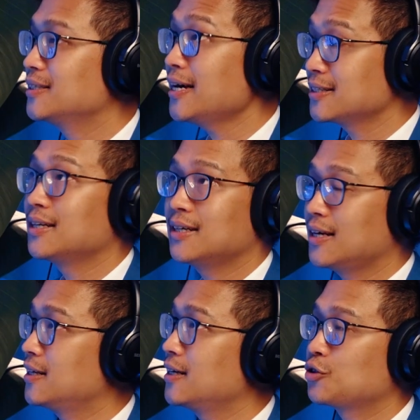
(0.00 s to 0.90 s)
Yes,
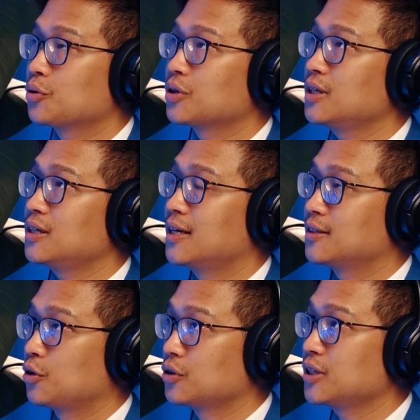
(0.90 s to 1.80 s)
it totally
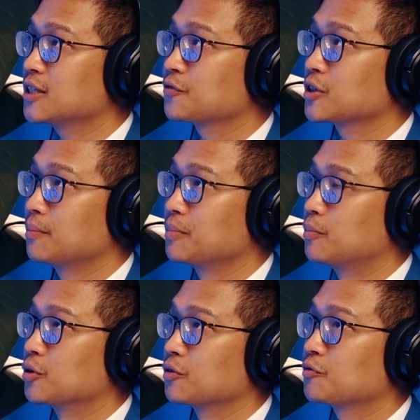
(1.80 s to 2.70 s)
is for some
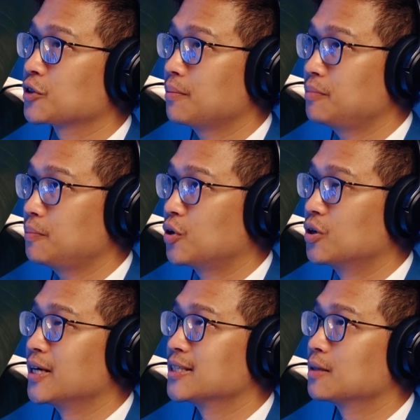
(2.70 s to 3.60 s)
people. For some
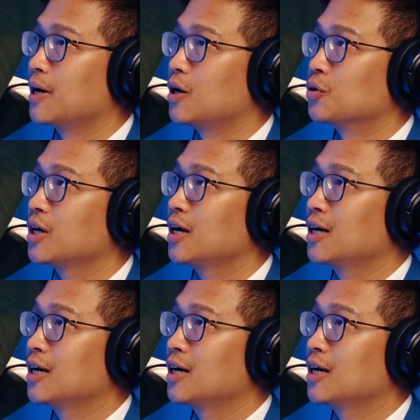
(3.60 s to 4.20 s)
people, it's about